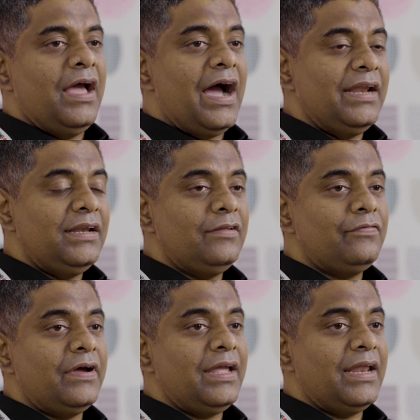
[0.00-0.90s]

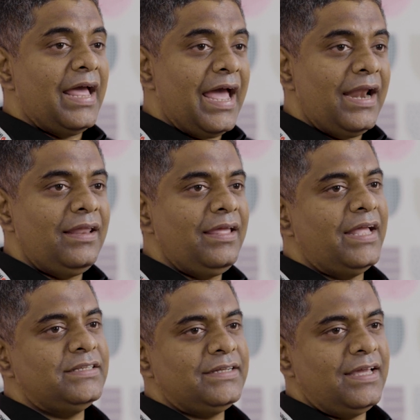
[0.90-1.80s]
Identifying and handling
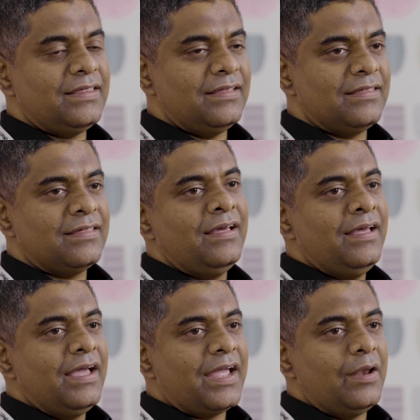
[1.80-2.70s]
edge cases
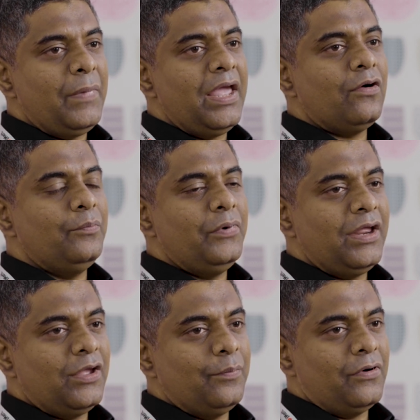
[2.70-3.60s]
can make or
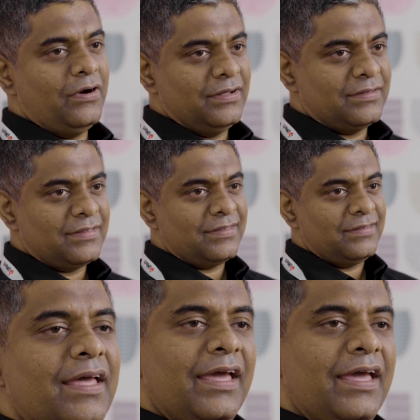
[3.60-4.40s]
break your products.